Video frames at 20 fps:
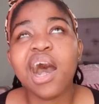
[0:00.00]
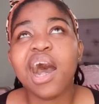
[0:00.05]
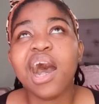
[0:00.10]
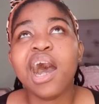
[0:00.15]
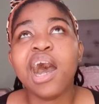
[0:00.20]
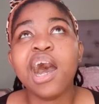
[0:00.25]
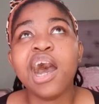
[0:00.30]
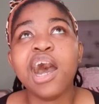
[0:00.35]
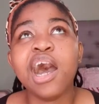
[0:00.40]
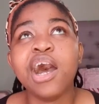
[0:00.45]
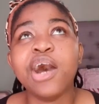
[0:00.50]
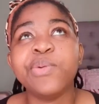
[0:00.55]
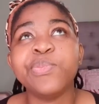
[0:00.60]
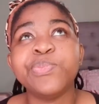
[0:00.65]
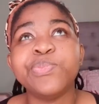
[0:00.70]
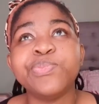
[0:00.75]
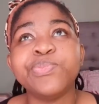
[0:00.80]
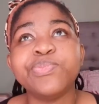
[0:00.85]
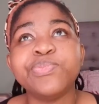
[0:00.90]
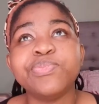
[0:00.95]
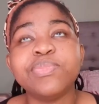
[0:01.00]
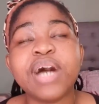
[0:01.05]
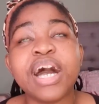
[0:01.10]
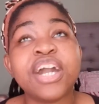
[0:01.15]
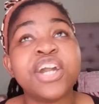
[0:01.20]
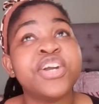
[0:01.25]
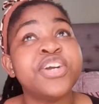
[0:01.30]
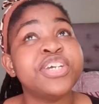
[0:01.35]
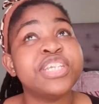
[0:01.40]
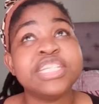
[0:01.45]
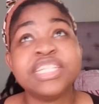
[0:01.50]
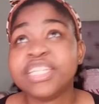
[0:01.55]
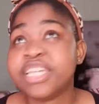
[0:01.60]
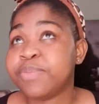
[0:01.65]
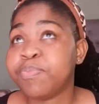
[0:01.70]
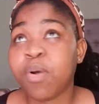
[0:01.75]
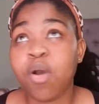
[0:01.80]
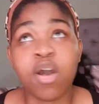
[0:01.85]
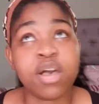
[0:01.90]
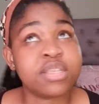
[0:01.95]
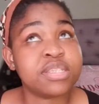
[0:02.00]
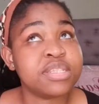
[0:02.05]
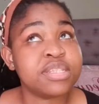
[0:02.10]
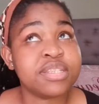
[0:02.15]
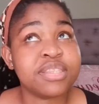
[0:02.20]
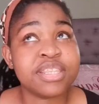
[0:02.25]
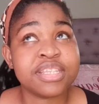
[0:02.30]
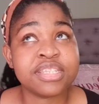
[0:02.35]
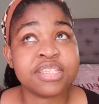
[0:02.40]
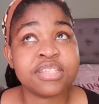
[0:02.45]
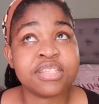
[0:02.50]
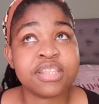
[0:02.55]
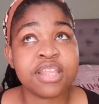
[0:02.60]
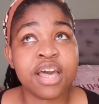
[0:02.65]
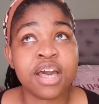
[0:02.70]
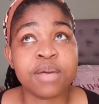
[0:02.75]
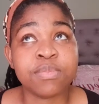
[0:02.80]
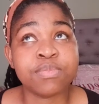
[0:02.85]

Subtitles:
I couldn't get past this